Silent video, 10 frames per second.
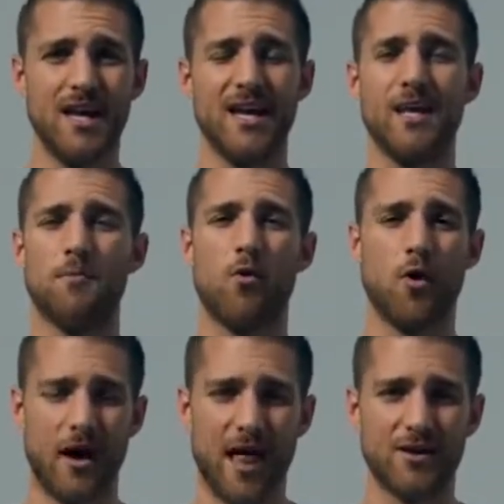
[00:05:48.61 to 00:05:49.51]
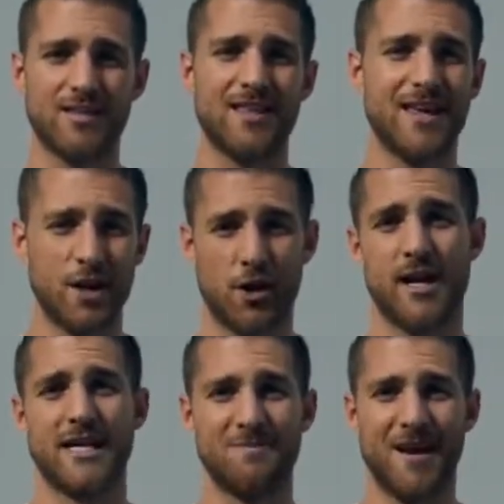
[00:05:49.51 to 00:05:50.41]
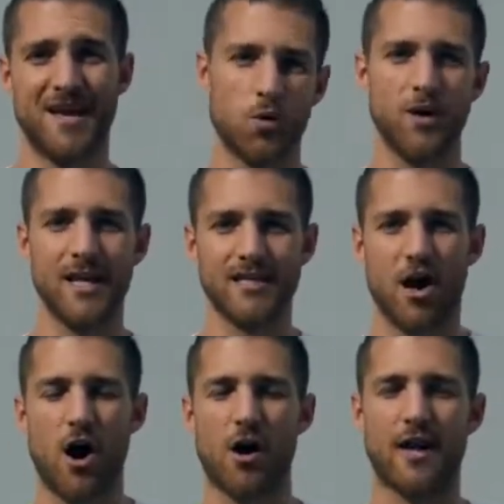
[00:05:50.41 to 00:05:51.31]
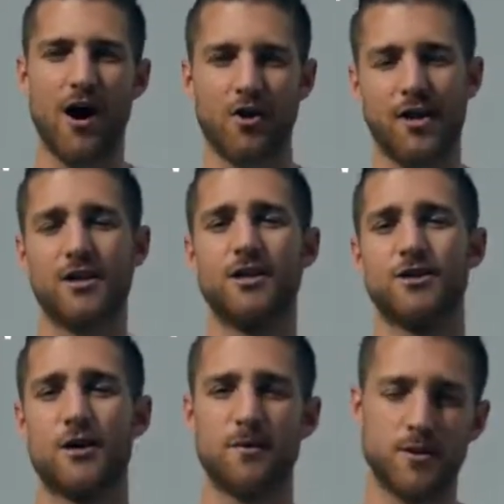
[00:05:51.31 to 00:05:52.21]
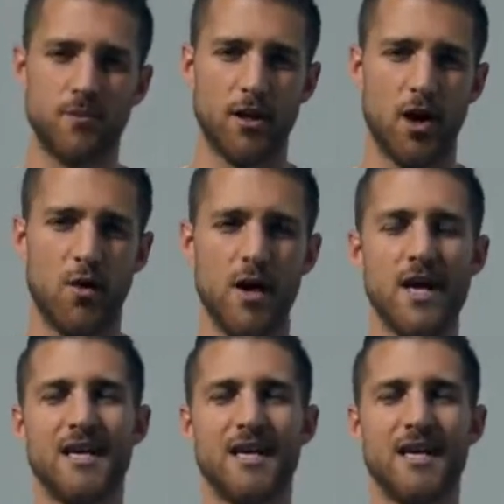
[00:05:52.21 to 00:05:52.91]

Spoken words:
eating more calories than you think you're going to expend. We linked our calculator in the description below.